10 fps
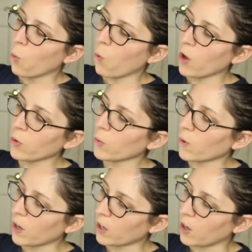water and
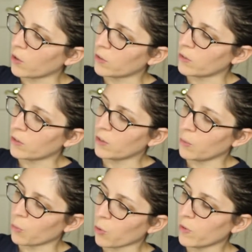rock gardens,
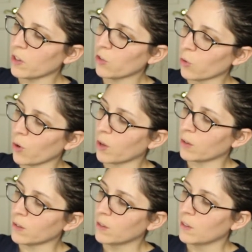improving the soil,